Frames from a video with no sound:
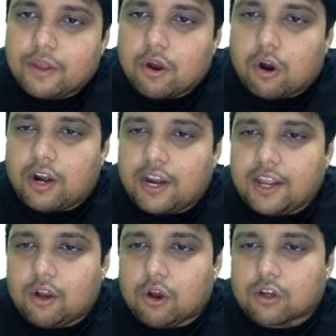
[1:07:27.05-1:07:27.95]

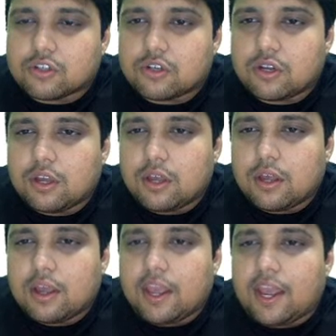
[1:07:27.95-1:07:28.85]
ordering cost,
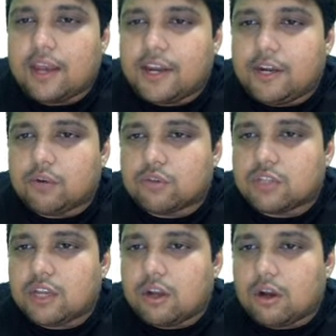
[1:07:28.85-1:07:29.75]
N into
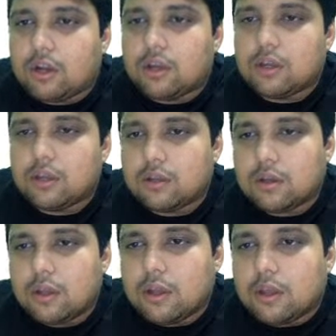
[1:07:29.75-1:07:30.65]
C naught
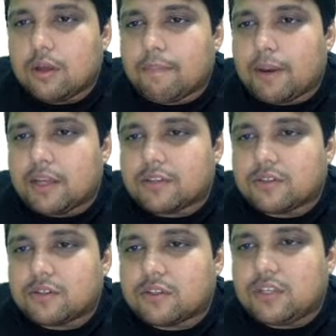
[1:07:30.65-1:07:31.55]

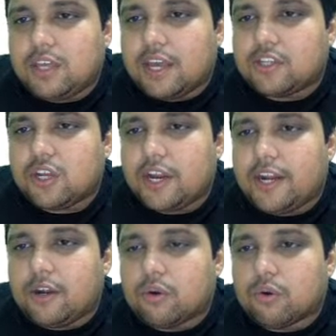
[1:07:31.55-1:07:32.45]
plus CH
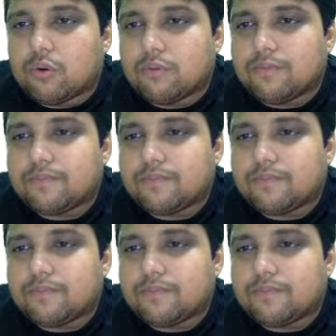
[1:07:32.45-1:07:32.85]
into